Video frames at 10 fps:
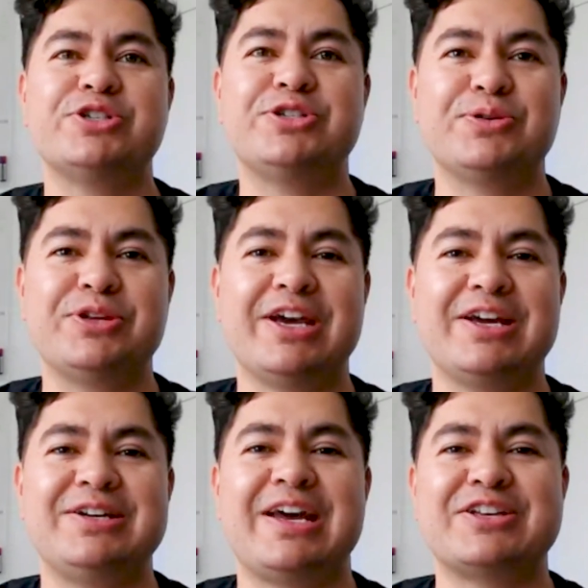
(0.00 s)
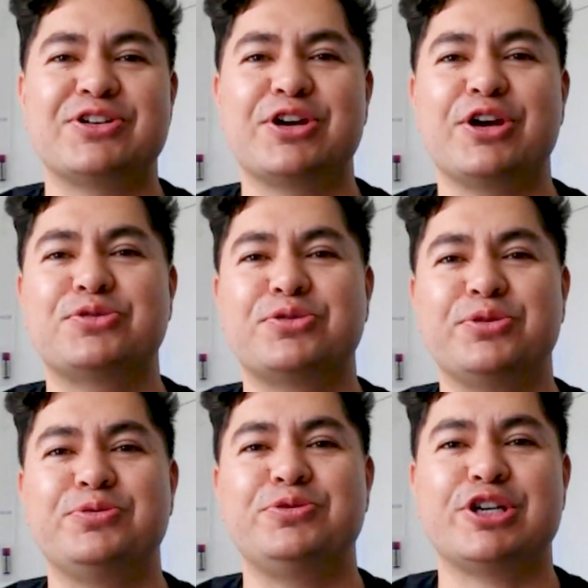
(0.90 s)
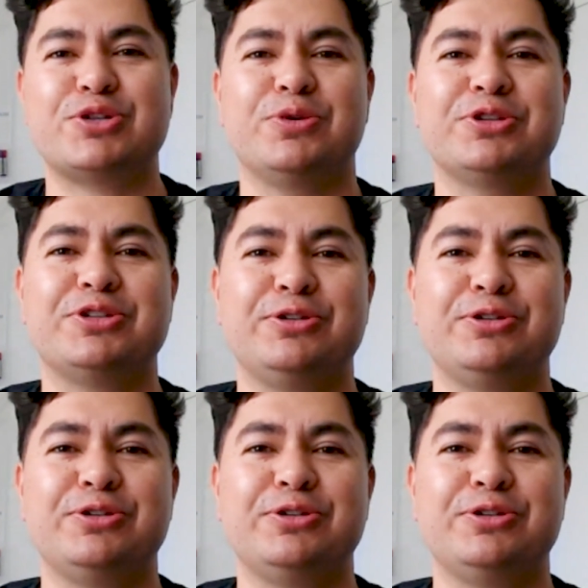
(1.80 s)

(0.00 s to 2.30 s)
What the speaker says: until the end as I go through just what to